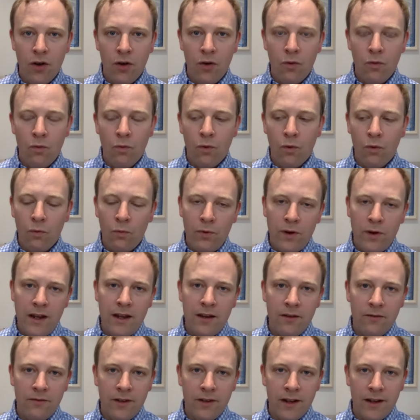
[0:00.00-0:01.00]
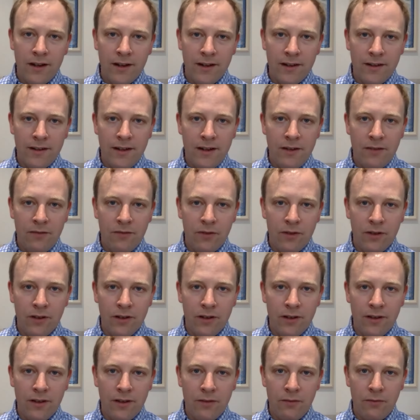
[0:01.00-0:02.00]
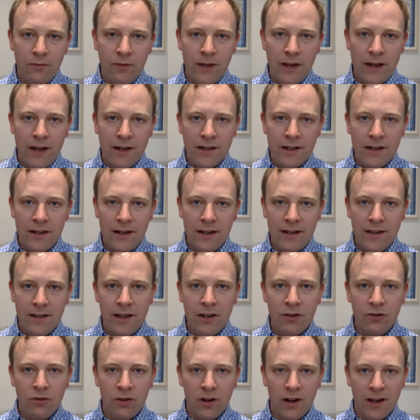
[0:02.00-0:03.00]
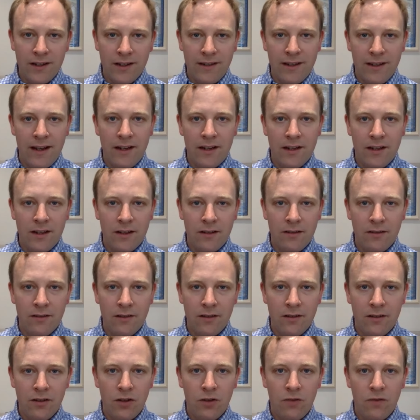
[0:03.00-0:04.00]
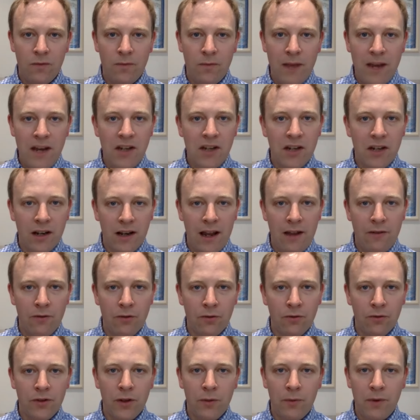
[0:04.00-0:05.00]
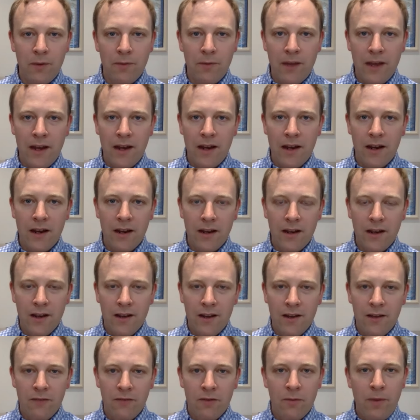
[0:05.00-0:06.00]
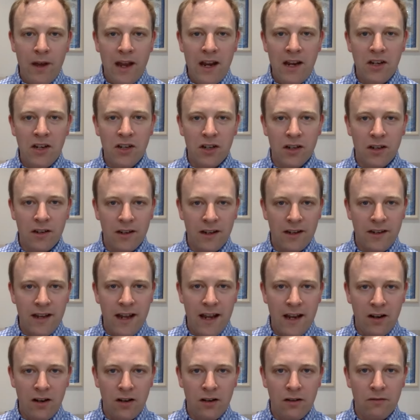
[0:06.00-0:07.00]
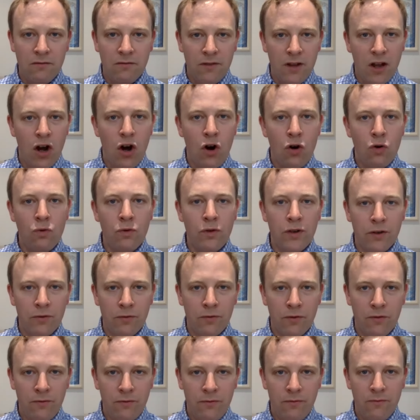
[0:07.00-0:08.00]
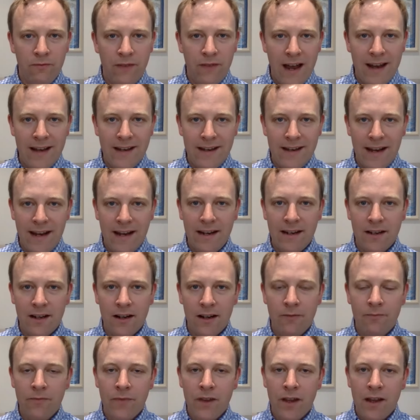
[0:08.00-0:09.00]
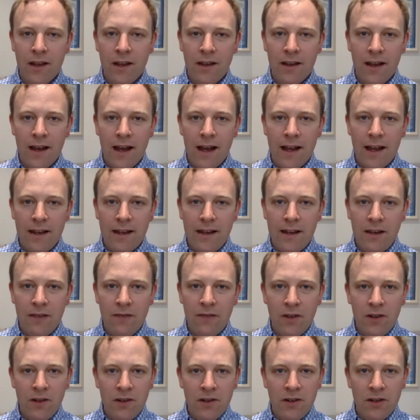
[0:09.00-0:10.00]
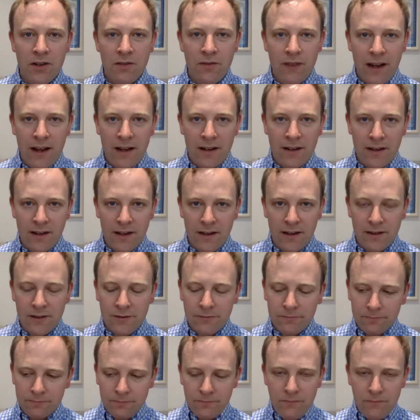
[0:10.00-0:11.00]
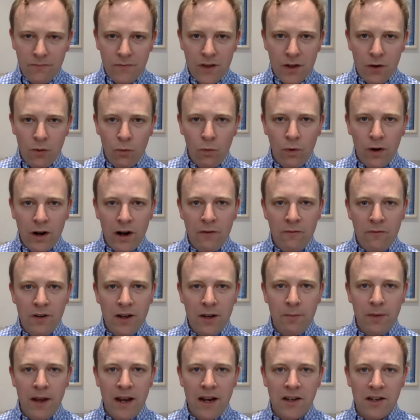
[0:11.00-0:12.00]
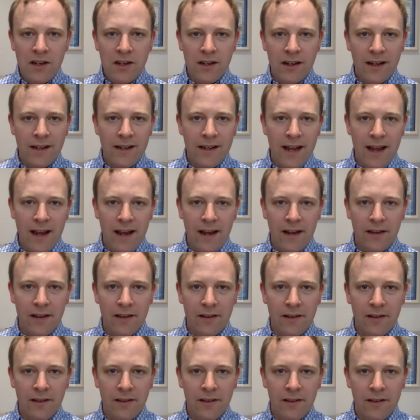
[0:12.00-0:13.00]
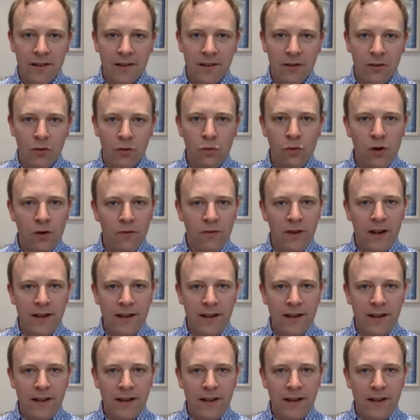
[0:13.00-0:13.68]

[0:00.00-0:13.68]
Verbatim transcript: What we have done that's different is that we actually centralize data to the patient level. So we make the patient, the tenant, the holder of that data. And the advantage of that is wherever the patient attends, all of their